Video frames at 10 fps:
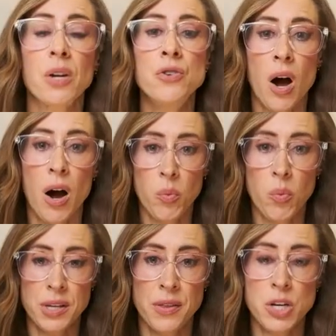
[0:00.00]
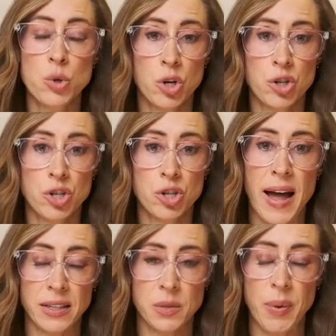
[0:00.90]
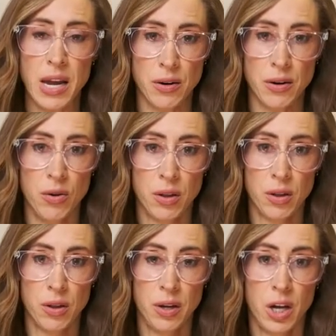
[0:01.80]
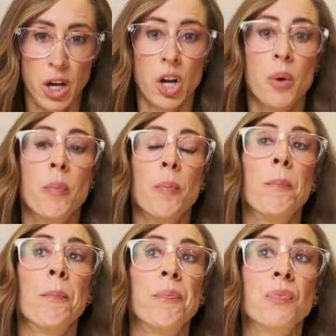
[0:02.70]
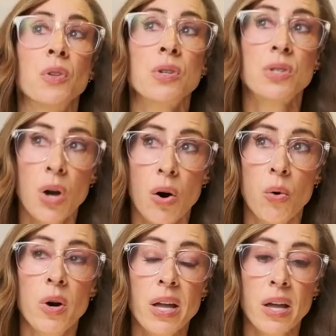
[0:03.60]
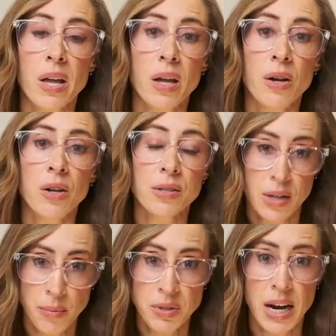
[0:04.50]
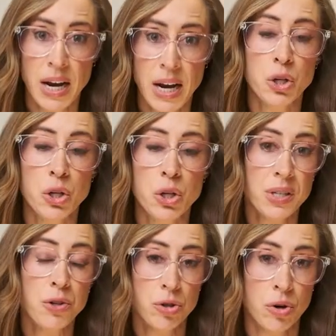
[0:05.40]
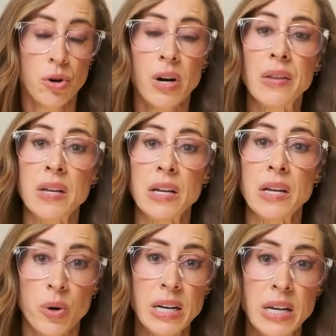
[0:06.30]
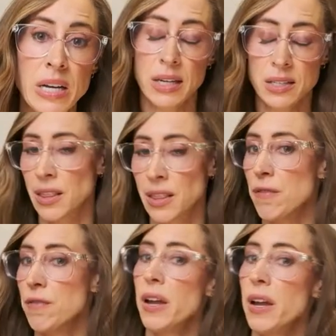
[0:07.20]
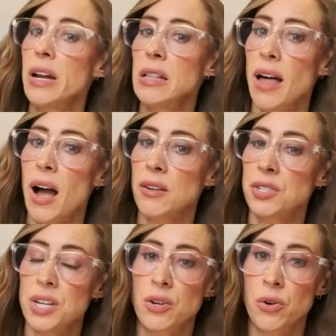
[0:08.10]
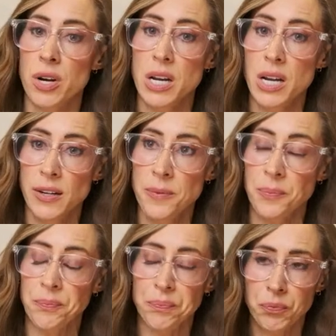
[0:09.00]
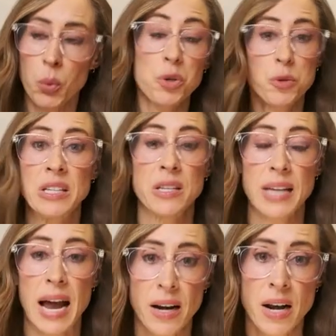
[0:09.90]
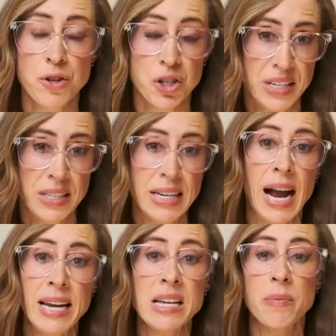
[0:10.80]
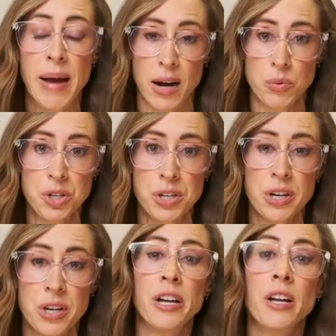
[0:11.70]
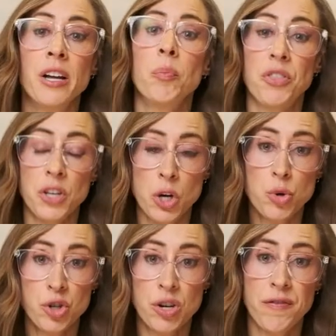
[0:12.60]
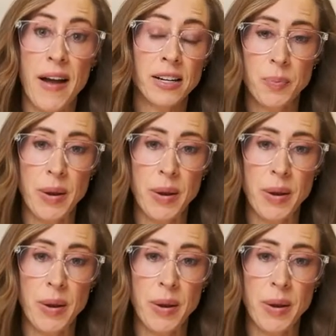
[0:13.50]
not what's in the nutrition facts panel. So sometimes you'll see sugar in the ingredient list in the very last ingredient, which means it's added in just a tiny amount, but the nutrition facts